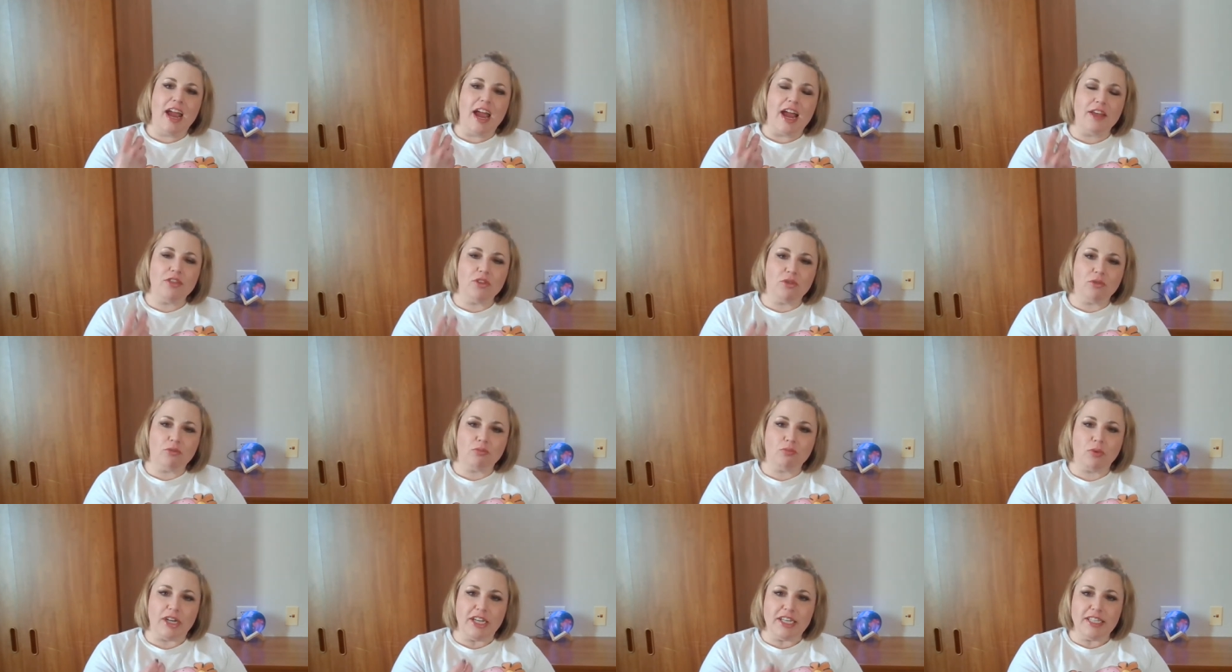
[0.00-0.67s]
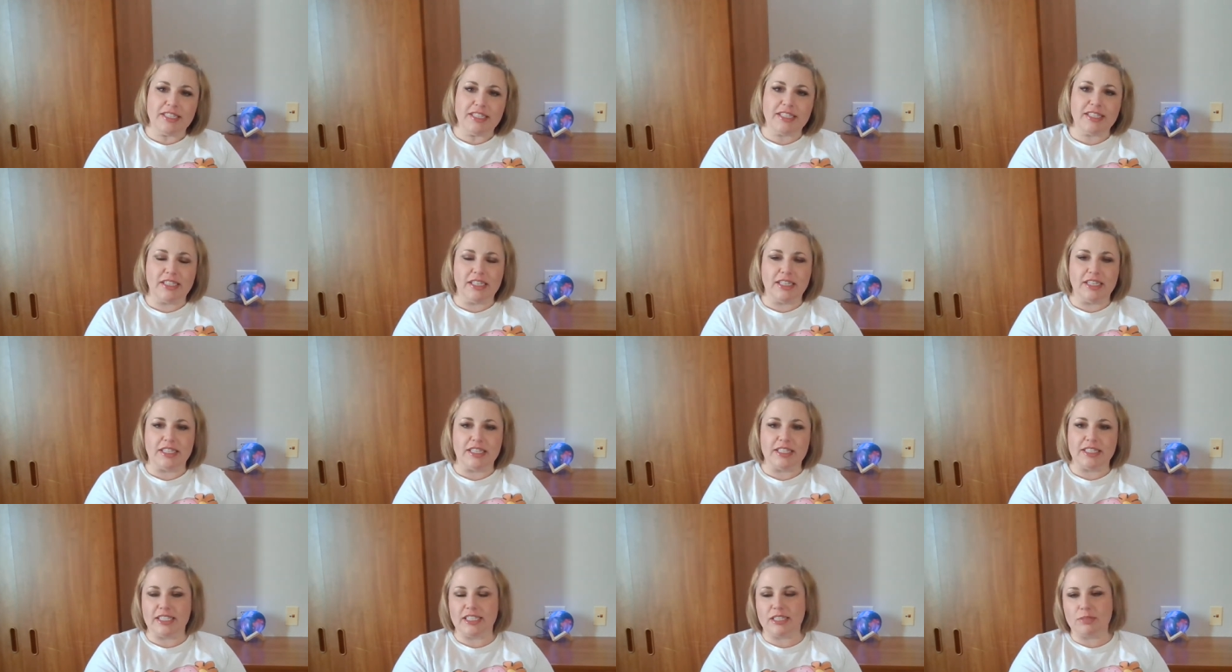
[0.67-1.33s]
And the reason
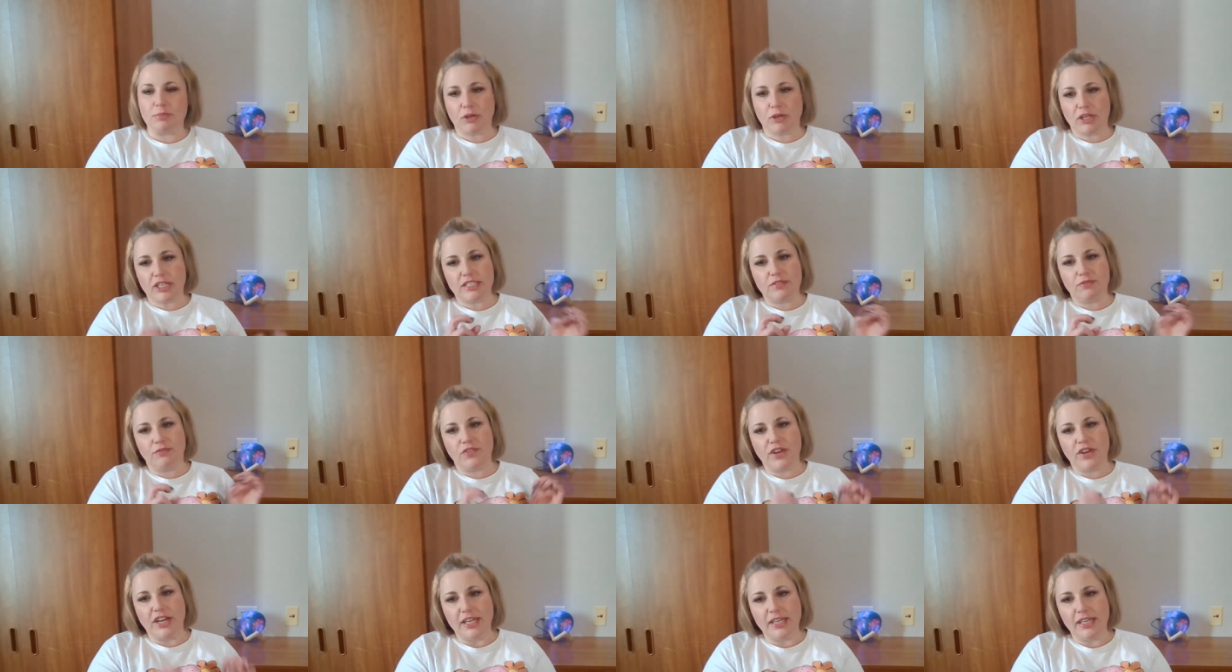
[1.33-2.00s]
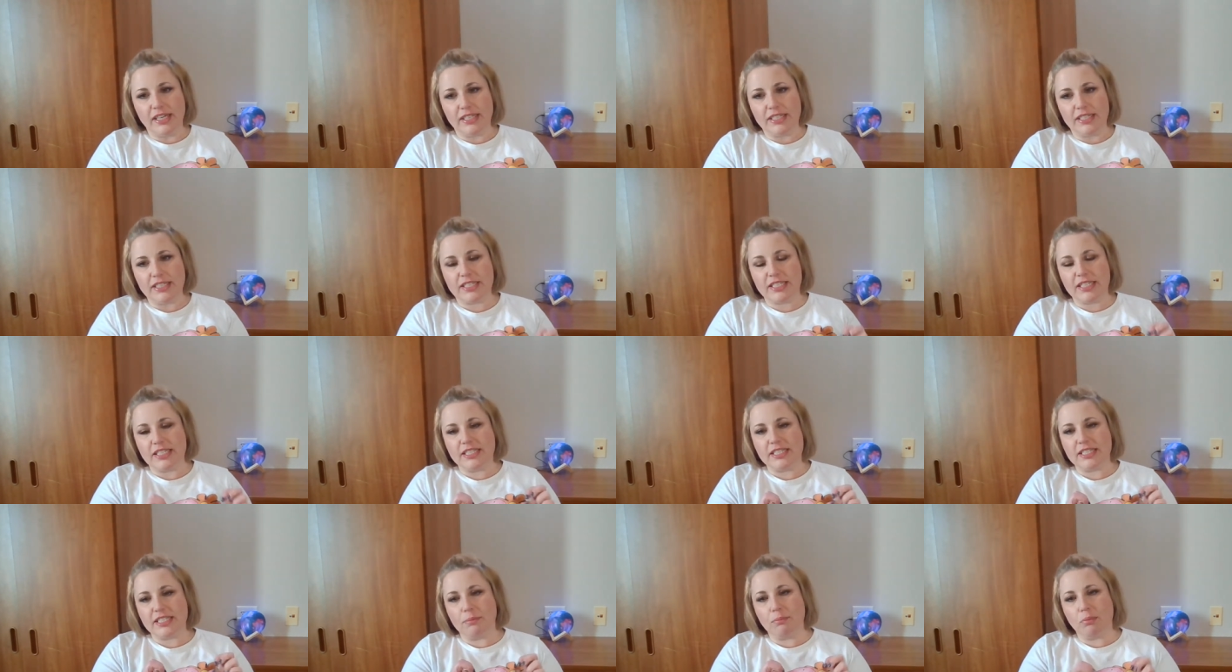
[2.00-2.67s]
is is because Venus
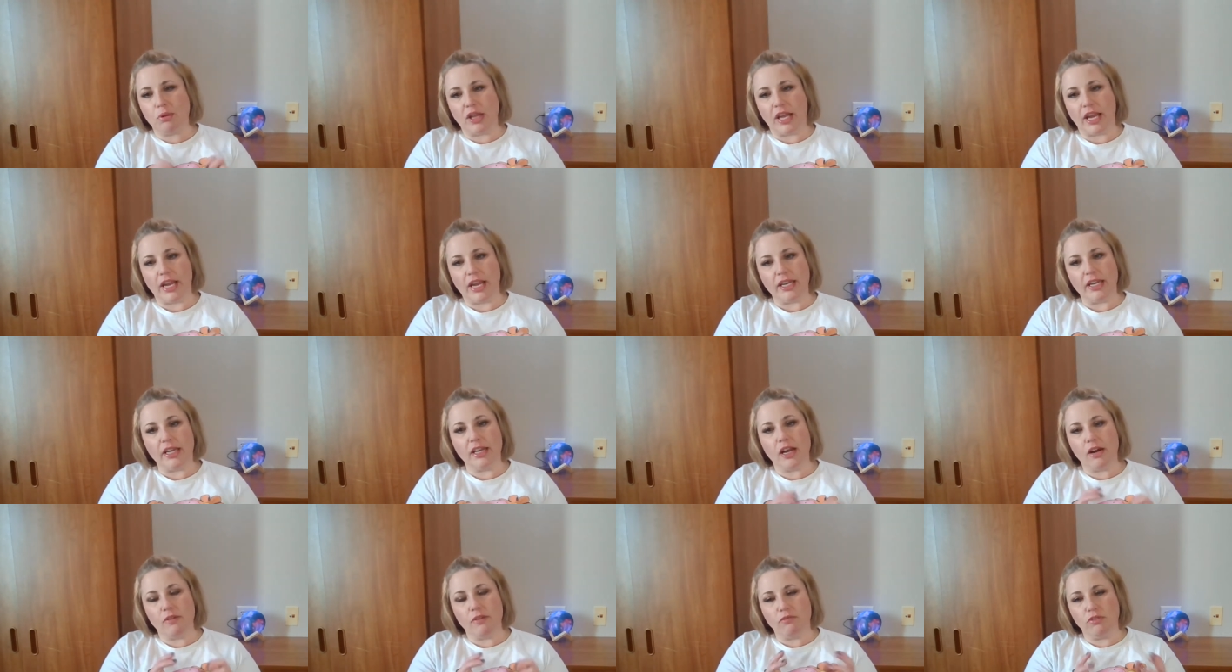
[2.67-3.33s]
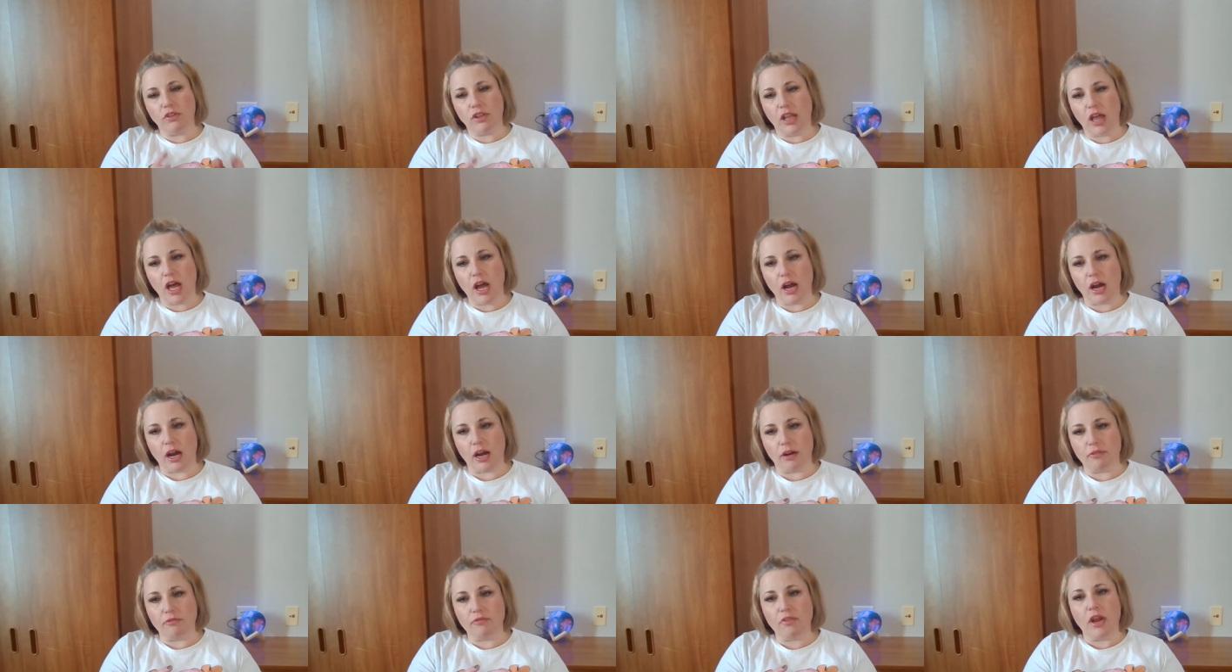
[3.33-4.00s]
is the planet of
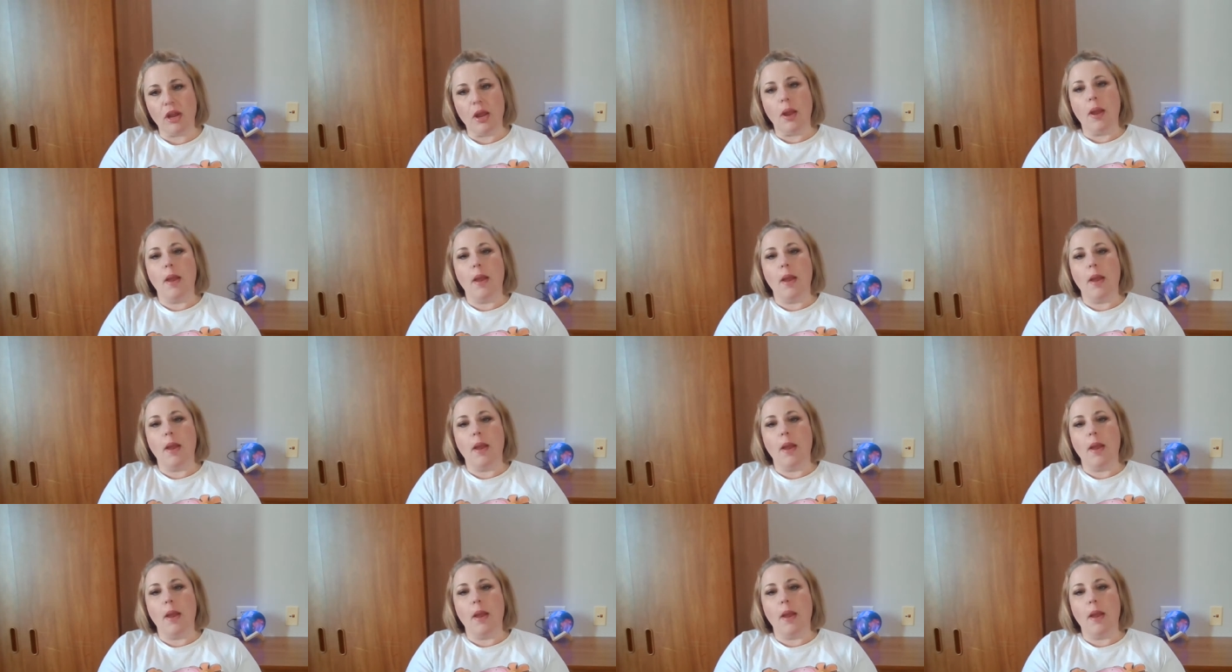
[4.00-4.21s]
love.